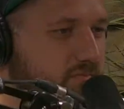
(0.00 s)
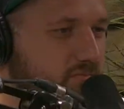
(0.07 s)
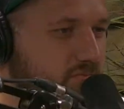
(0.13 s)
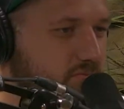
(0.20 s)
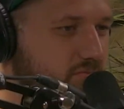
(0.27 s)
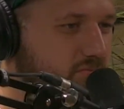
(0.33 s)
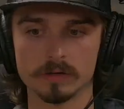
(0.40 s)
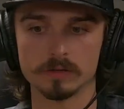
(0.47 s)

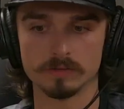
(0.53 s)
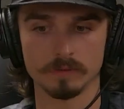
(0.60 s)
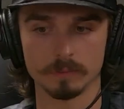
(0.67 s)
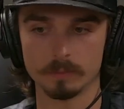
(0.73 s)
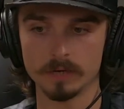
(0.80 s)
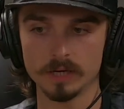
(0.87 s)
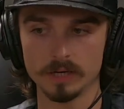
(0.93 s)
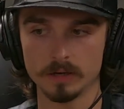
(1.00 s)
because for
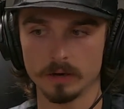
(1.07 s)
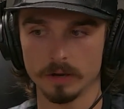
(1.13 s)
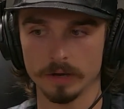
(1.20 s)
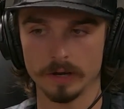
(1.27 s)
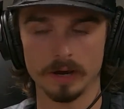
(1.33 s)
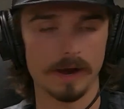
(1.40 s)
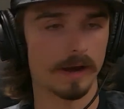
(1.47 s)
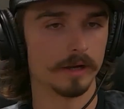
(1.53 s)
me,
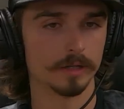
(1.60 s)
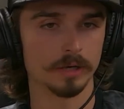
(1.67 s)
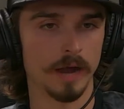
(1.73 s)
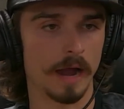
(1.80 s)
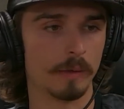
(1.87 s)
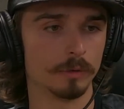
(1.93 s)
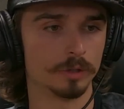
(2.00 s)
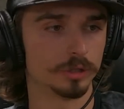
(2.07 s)

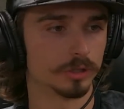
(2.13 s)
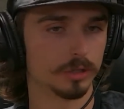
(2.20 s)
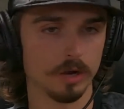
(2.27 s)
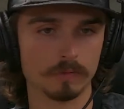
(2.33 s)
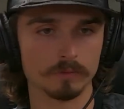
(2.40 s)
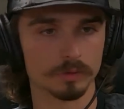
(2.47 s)
I would just come to